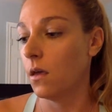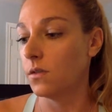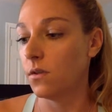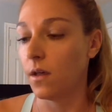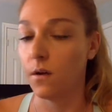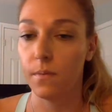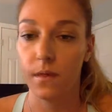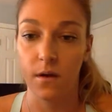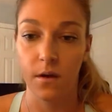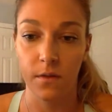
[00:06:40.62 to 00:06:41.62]
and so that'll be
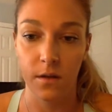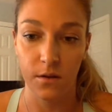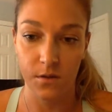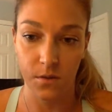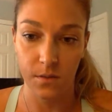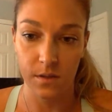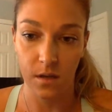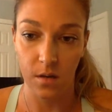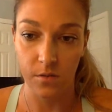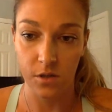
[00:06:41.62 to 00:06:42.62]
there. And then there's always the
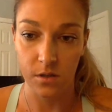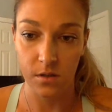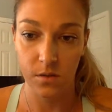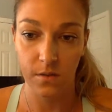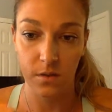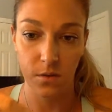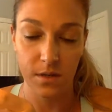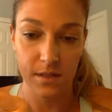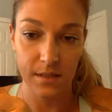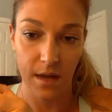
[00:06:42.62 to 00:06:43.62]
option, so even though it
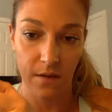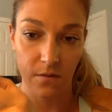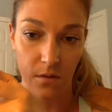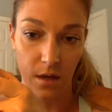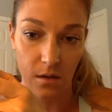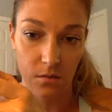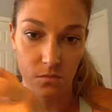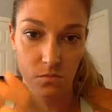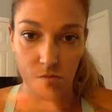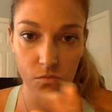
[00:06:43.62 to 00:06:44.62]
doesn't have like
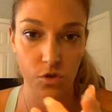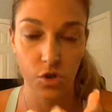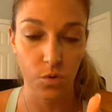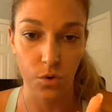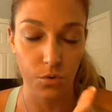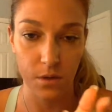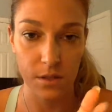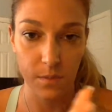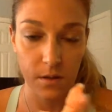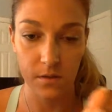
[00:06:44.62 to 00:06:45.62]
2 or 3
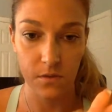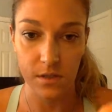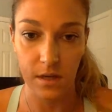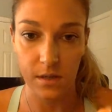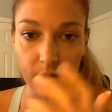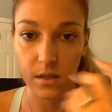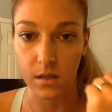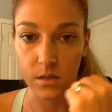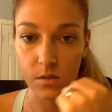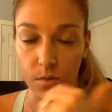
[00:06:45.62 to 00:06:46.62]
spots for snacks, like
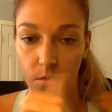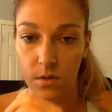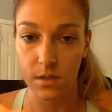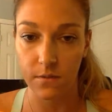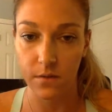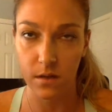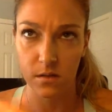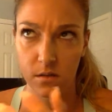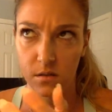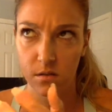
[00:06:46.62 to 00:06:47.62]
the 21 Day
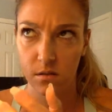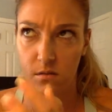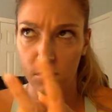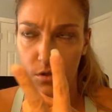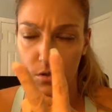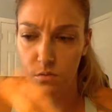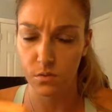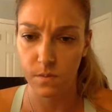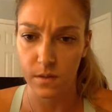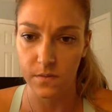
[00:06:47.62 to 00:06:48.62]
Fix, 2
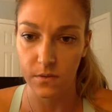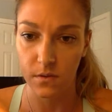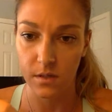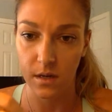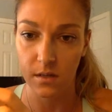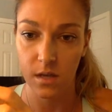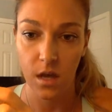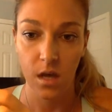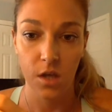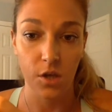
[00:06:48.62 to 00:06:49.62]
spots for snacks,
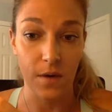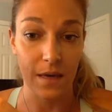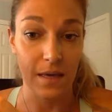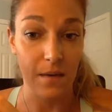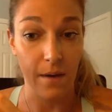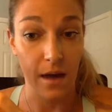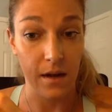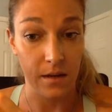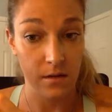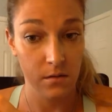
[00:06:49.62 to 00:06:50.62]
you can keep
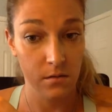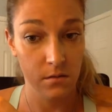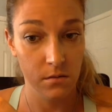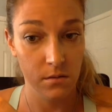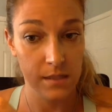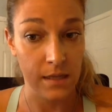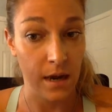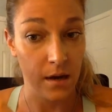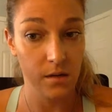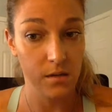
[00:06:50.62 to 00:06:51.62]
adding
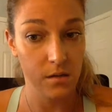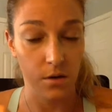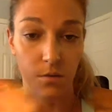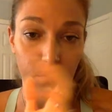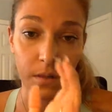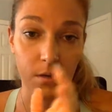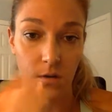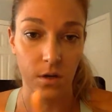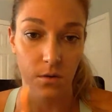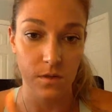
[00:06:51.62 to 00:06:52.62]
snacks or meal,
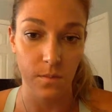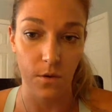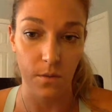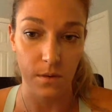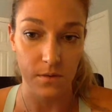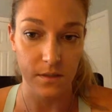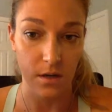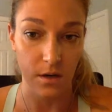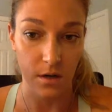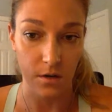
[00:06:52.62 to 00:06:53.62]
smaller meals
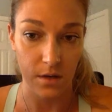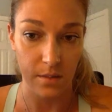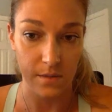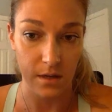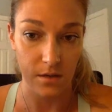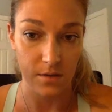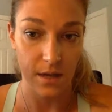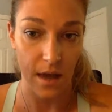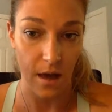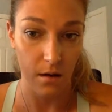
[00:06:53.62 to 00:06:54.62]
there, and it'll keep saying, it'll
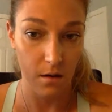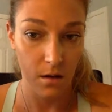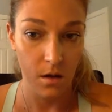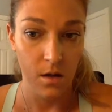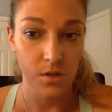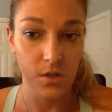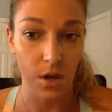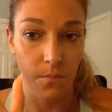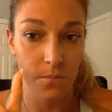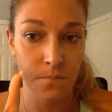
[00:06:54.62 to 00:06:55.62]
say add. So